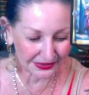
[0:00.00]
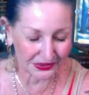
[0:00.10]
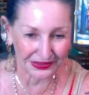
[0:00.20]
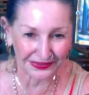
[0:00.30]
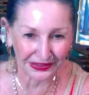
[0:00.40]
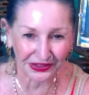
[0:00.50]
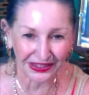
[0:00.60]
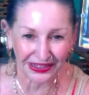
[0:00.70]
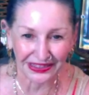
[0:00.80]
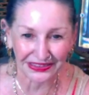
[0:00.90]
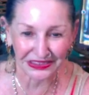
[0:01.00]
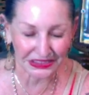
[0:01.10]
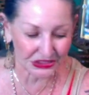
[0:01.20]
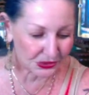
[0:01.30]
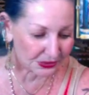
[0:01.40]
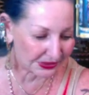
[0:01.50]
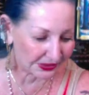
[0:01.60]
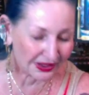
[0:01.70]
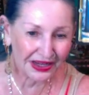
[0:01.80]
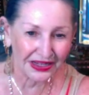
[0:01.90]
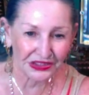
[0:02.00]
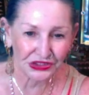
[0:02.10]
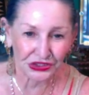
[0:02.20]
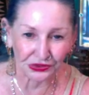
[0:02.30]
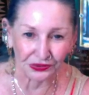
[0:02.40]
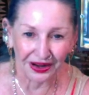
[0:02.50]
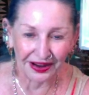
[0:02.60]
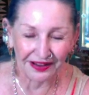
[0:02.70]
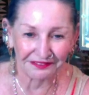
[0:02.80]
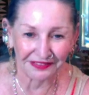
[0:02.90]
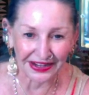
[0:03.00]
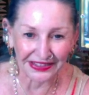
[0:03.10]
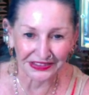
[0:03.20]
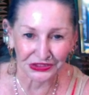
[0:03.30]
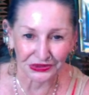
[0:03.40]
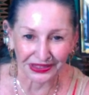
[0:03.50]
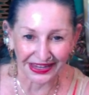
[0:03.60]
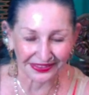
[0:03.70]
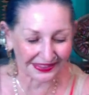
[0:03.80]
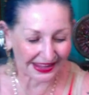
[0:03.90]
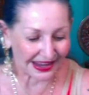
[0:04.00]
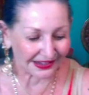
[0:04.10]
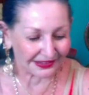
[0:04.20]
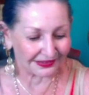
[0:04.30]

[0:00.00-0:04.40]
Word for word: They're going to continuing to fight to get that